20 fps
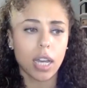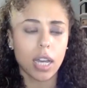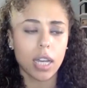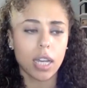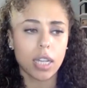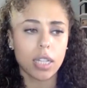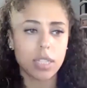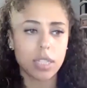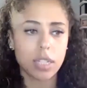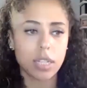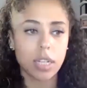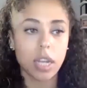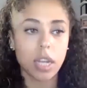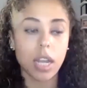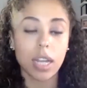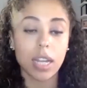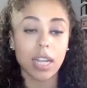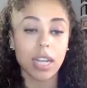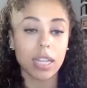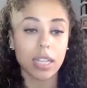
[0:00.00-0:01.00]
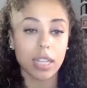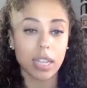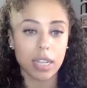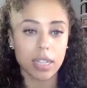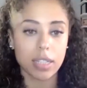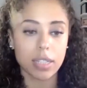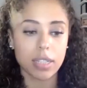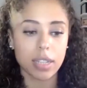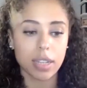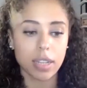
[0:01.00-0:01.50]
synagogue in
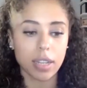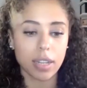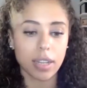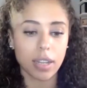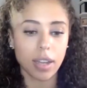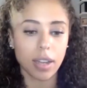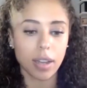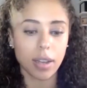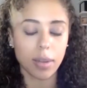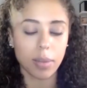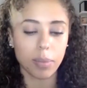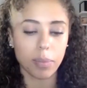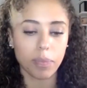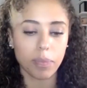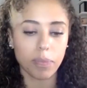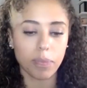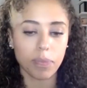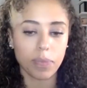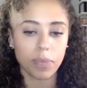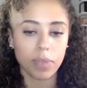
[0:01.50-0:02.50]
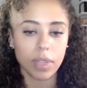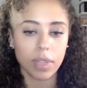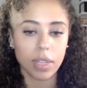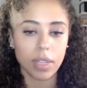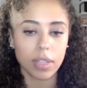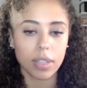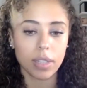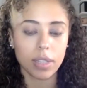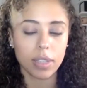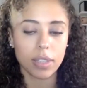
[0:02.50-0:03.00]
Atlanta
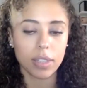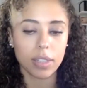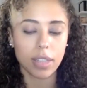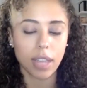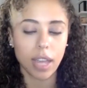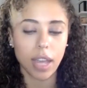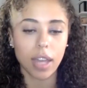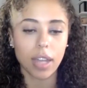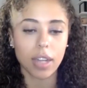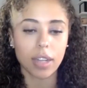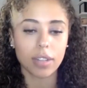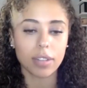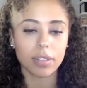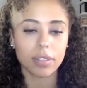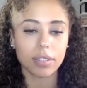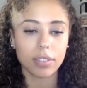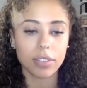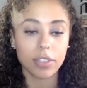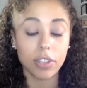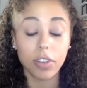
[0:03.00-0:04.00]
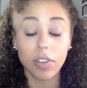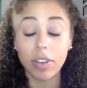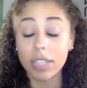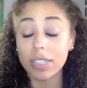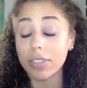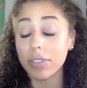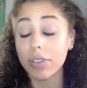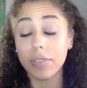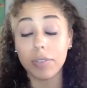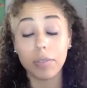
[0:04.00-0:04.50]
that, I
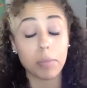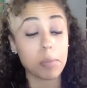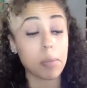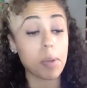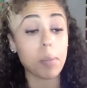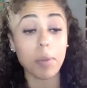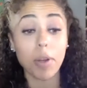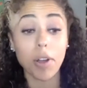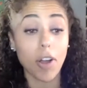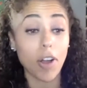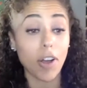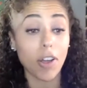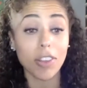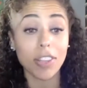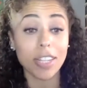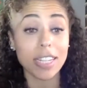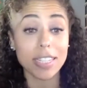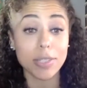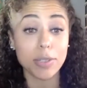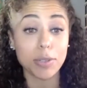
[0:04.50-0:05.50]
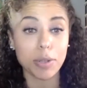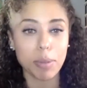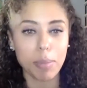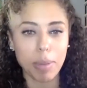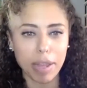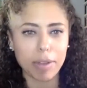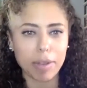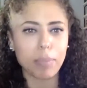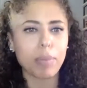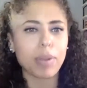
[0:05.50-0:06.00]
don't even remember all the history
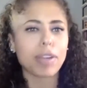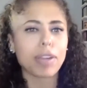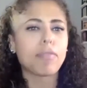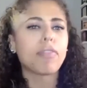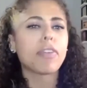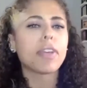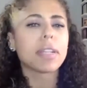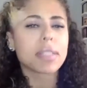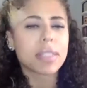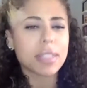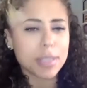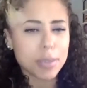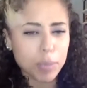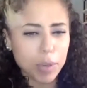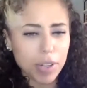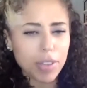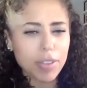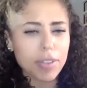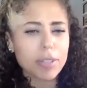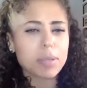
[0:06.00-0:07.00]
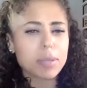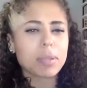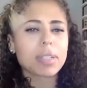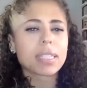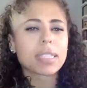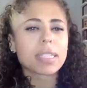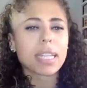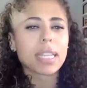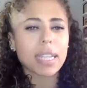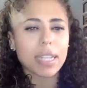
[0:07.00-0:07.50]
about it, but it's one of those where
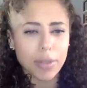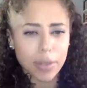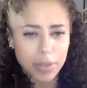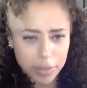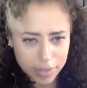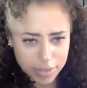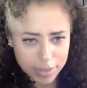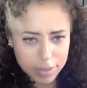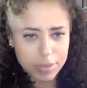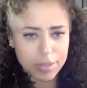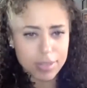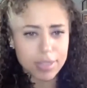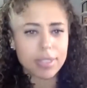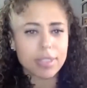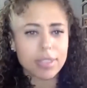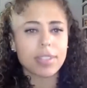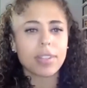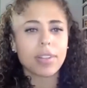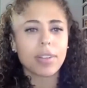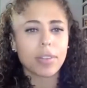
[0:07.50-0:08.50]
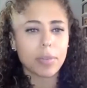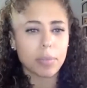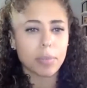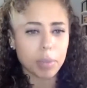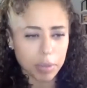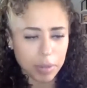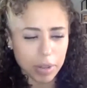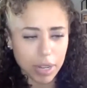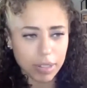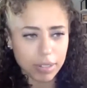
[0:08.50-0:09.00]
it's like, oh, this one's, been
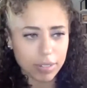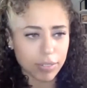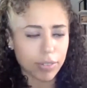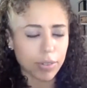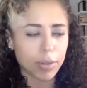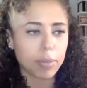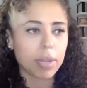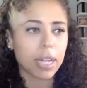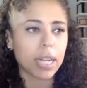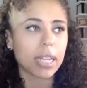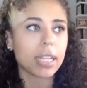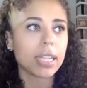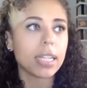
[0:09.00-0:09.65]
around for a while.